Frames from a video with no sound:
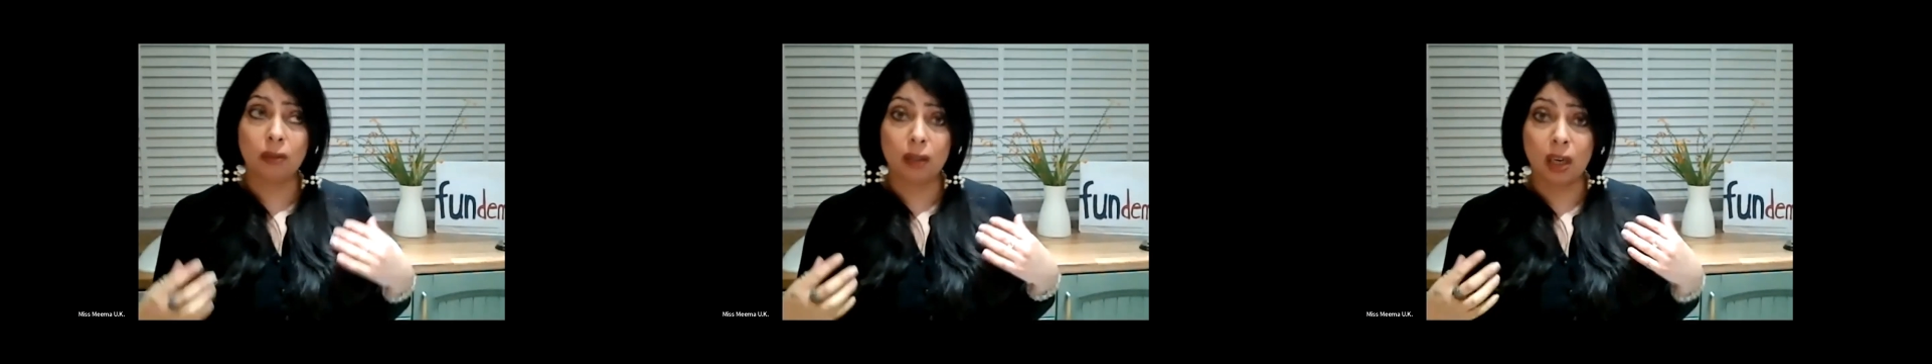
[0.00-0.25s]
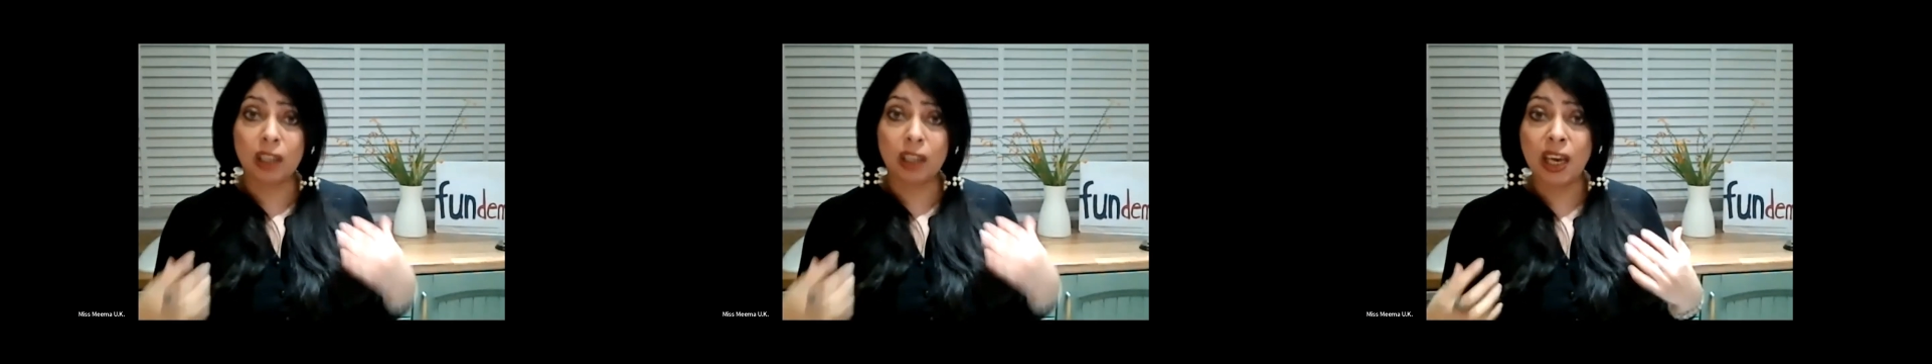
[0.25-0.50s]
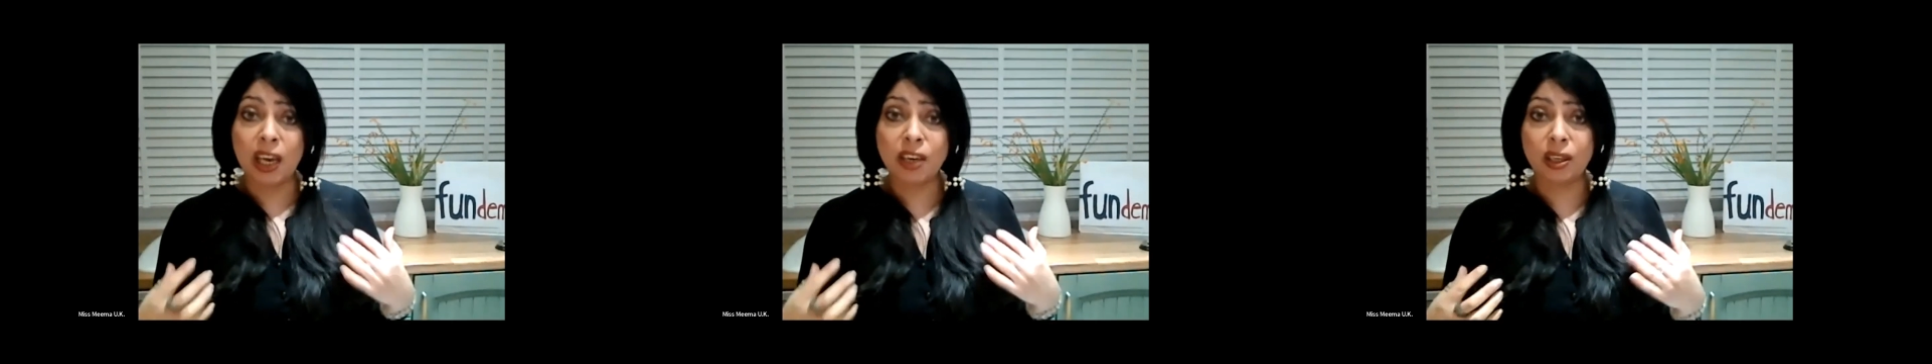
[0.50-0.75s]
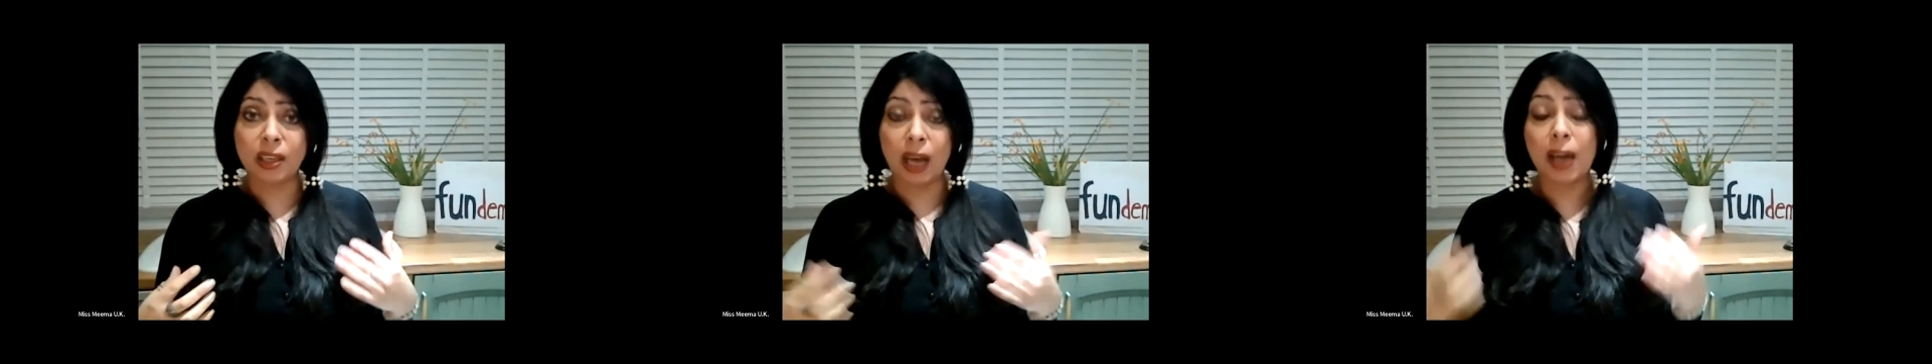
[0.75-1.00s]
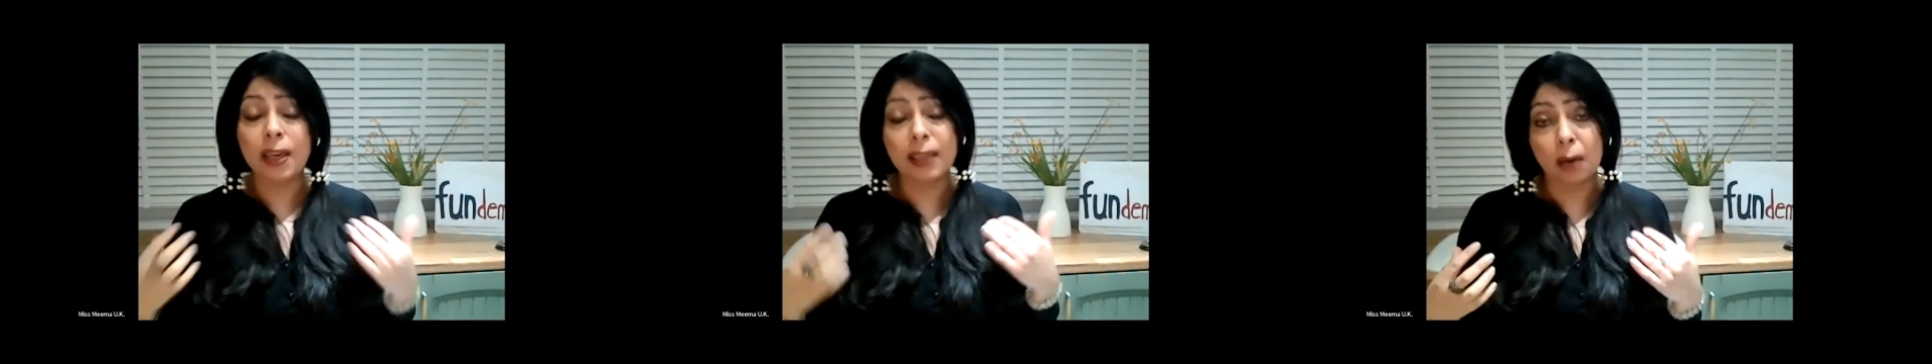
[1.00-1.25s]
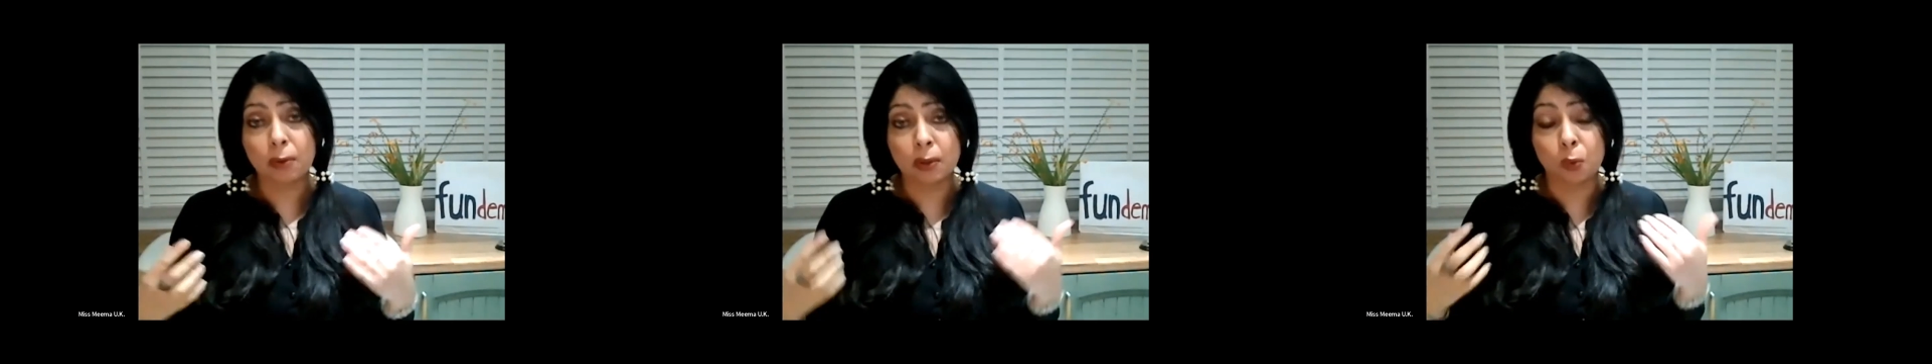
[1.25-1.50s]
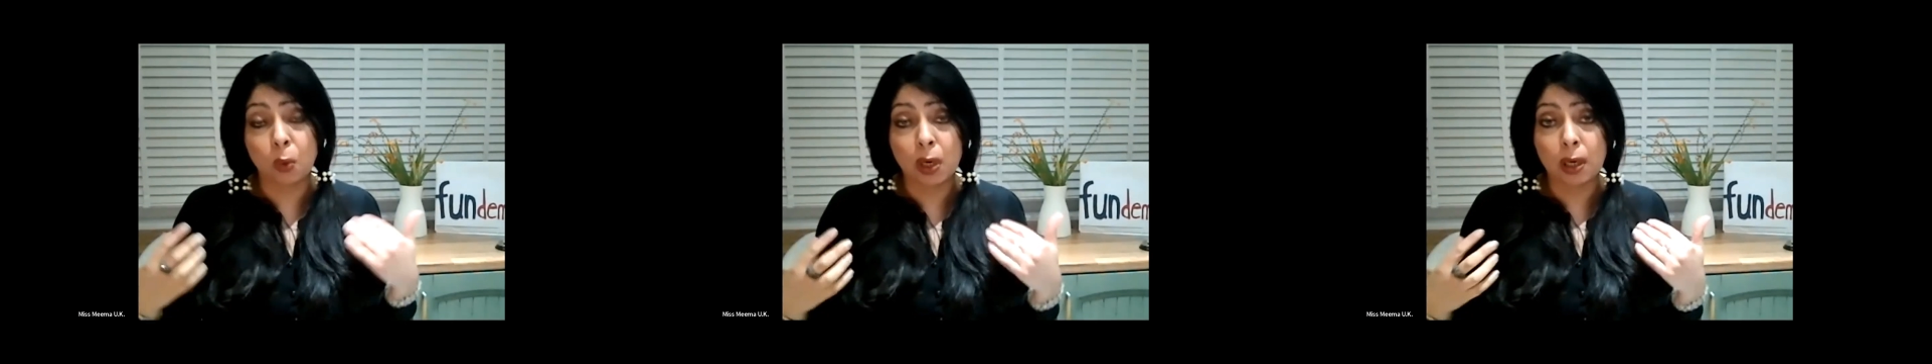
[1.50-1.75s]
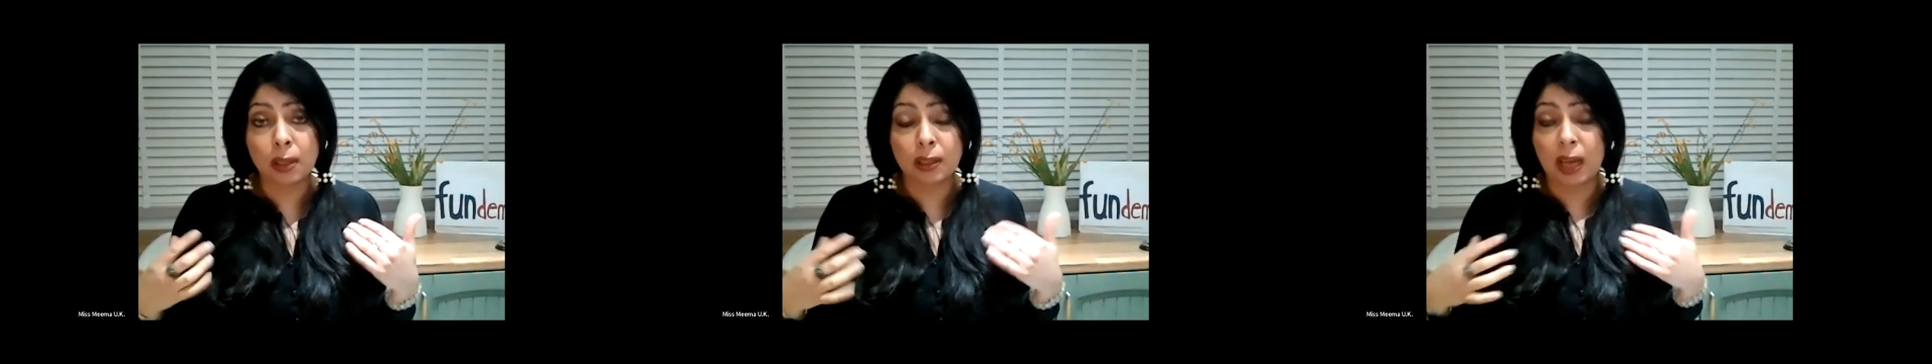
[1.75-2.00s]
Occasionally I encountered
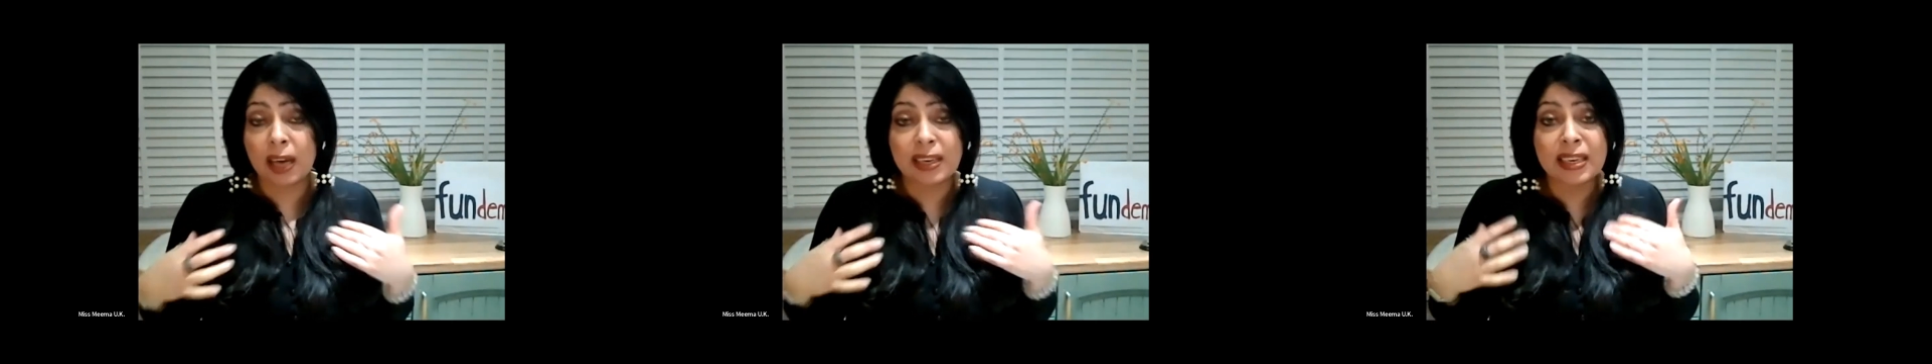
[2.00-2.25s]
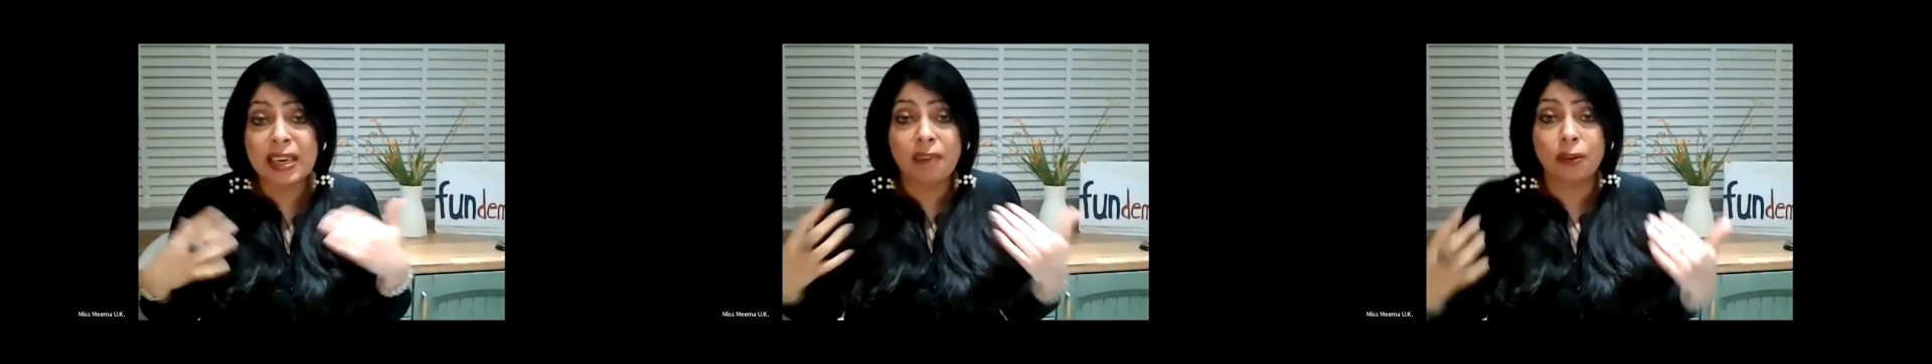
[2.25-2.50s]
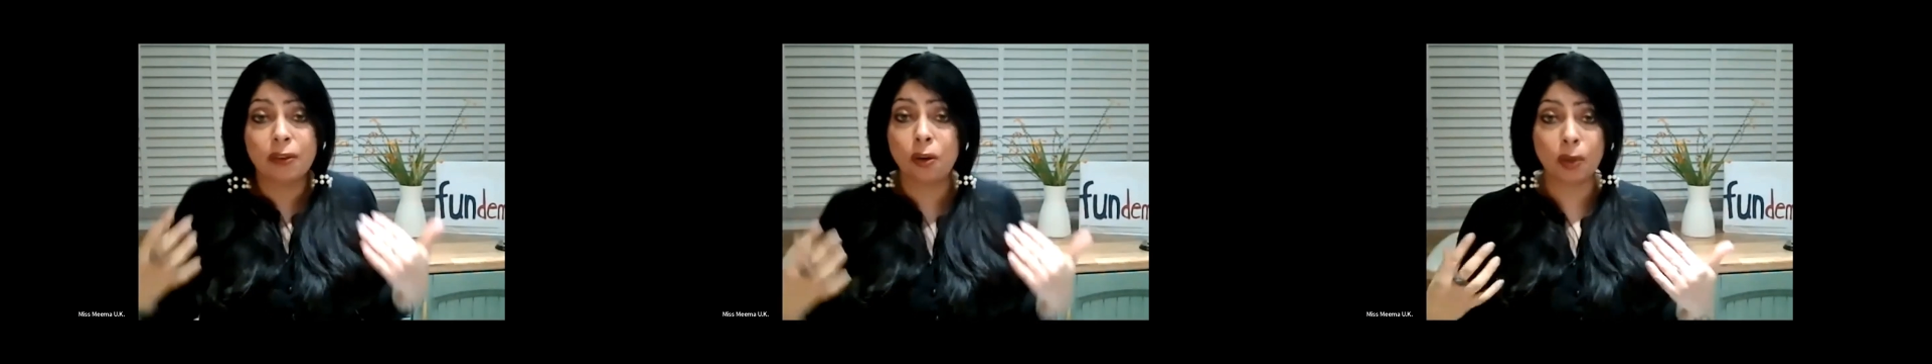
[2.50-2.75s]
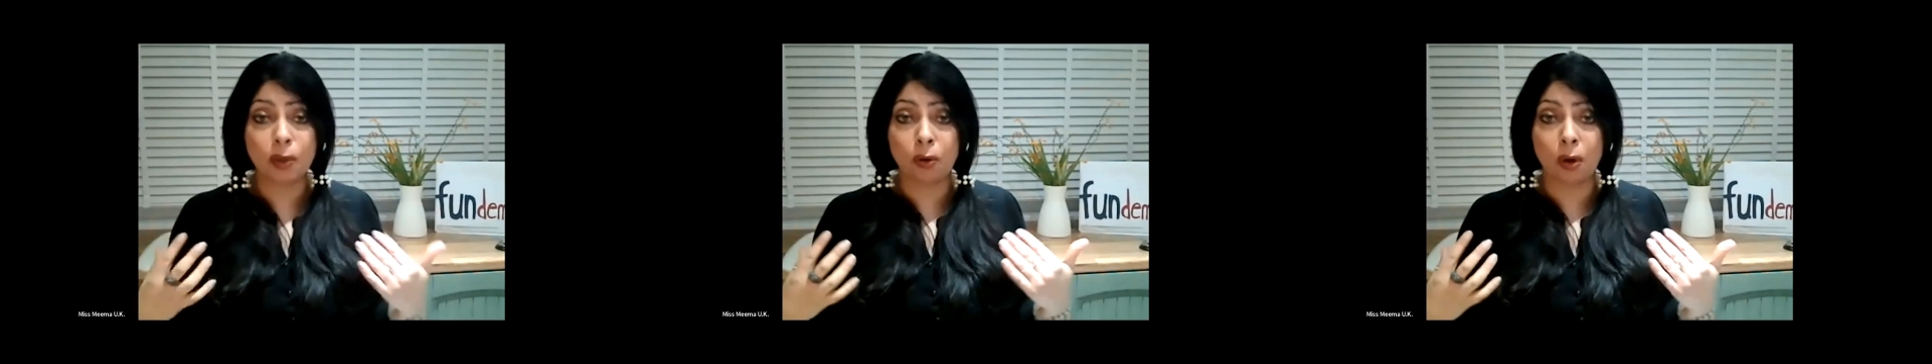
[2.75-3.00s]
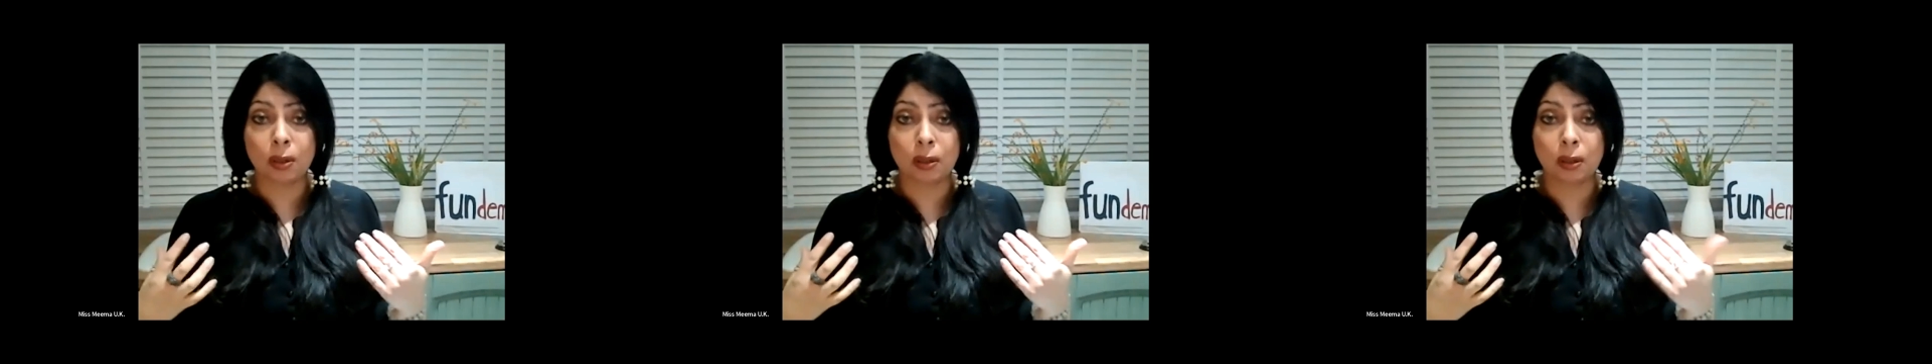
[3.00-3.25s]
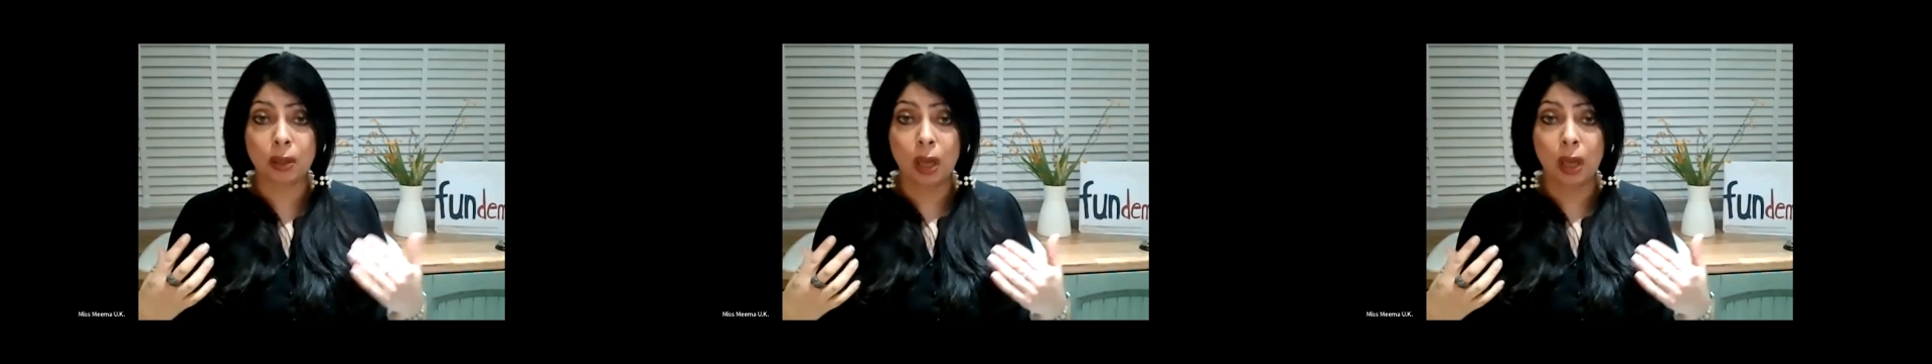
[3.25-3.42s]
words that I've never come across.